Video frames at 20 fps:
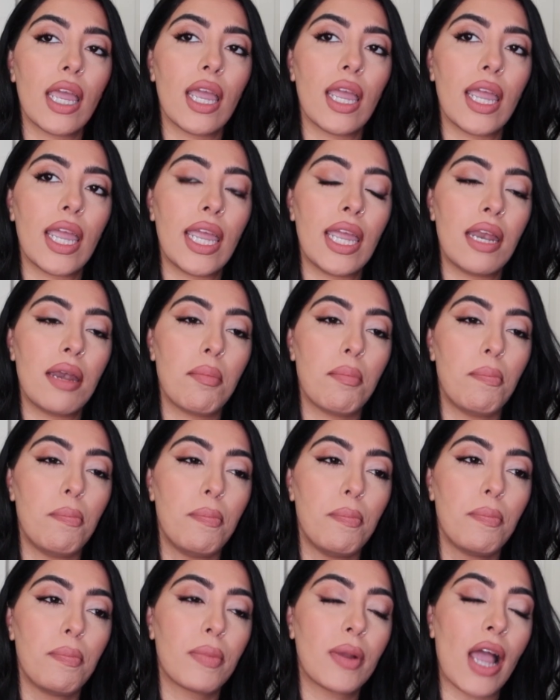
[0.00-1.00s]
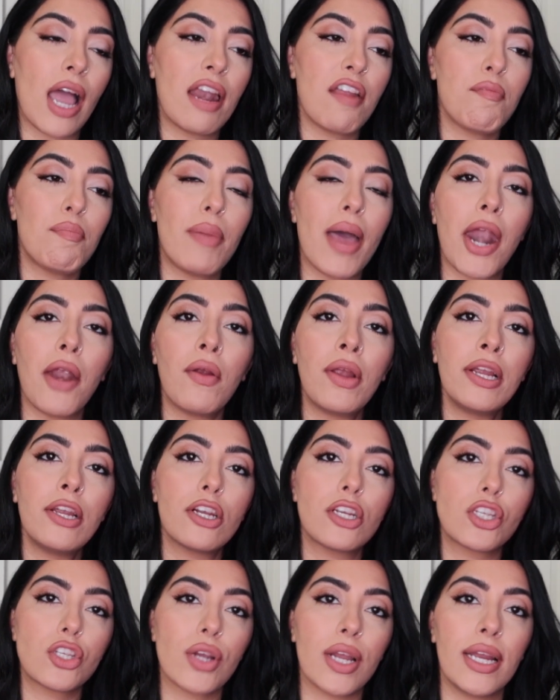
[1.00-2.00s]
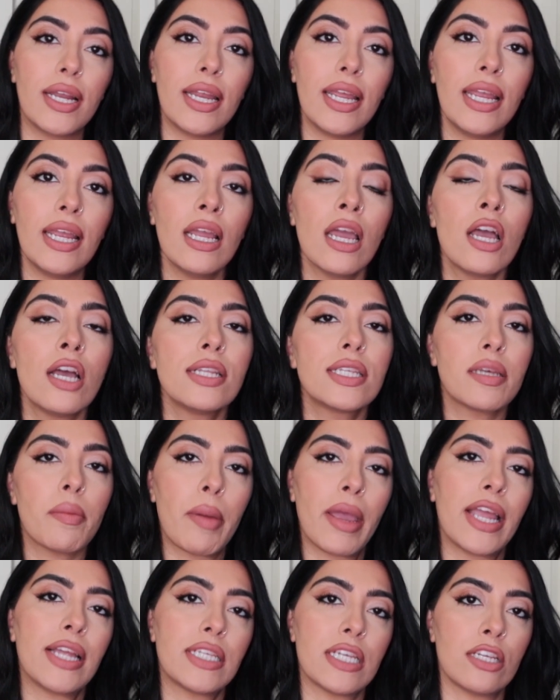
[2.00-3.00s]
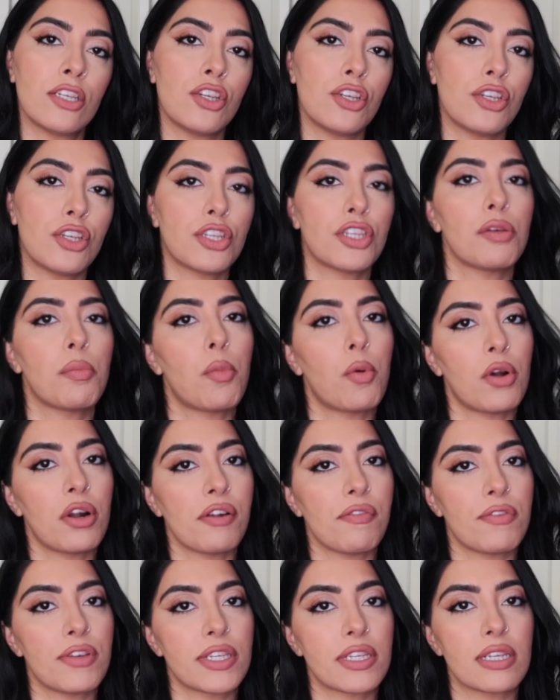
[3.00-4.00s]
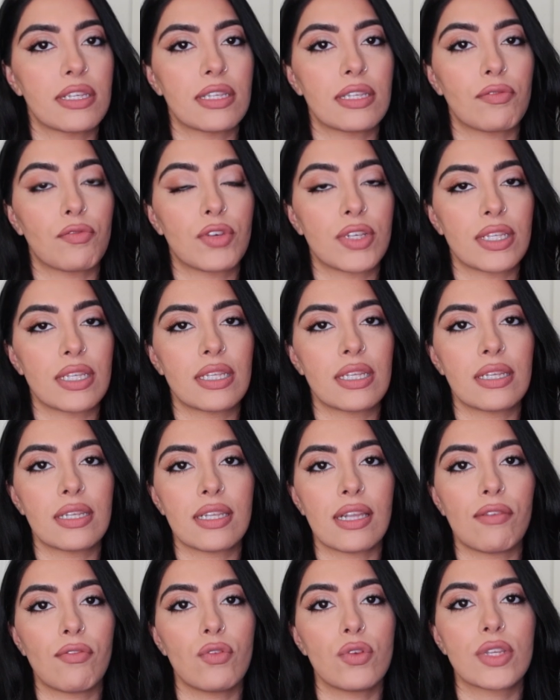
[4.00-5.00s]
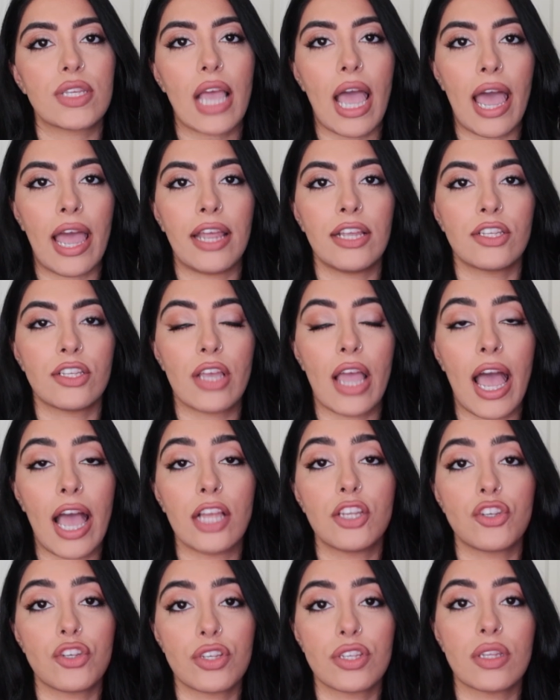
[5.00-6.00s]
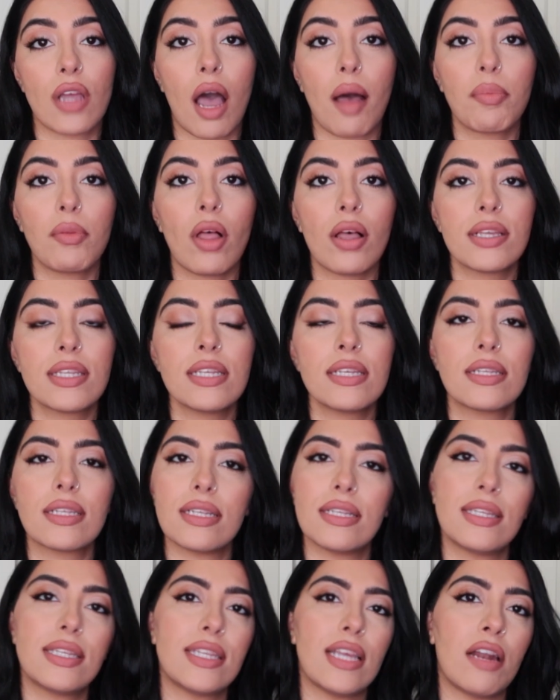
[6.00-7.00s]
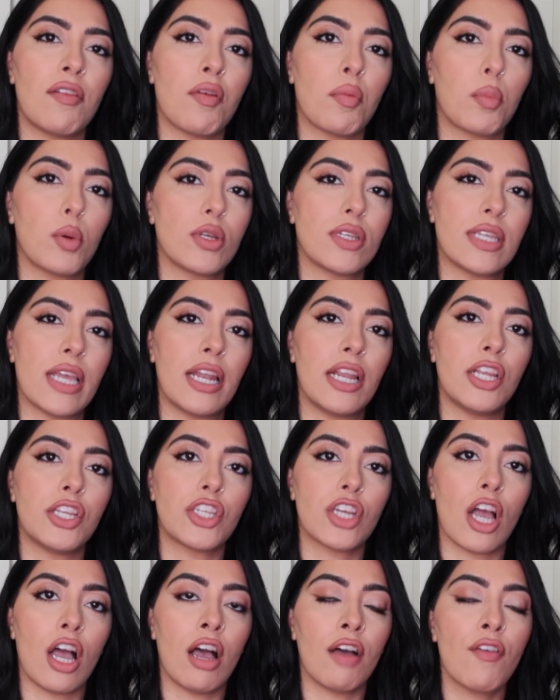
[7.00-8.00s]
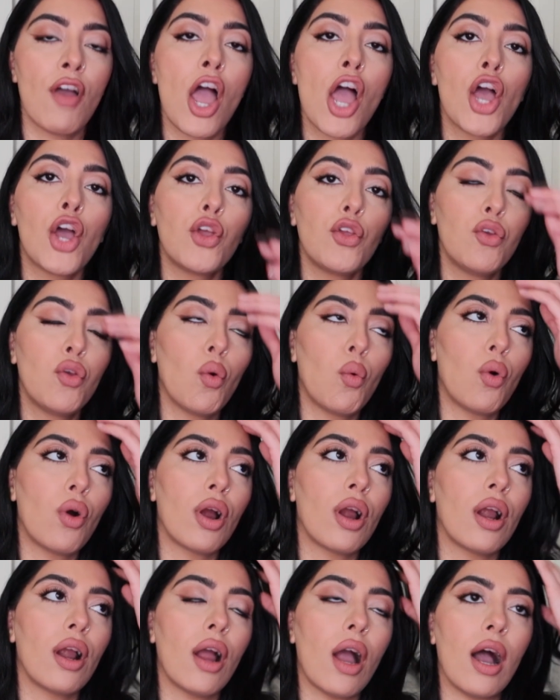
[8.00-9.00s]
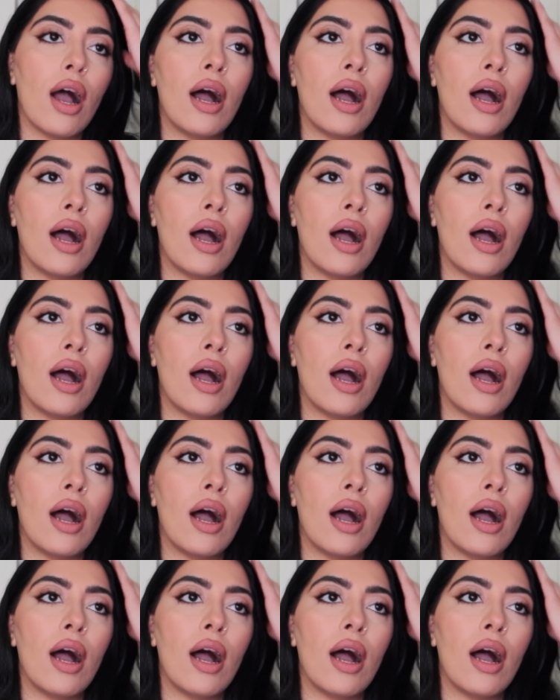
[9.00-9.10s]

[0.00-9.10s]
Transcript: in kind of bettering your trading to pay attention to support and resistance levels as your stop losses instead of a percentage of your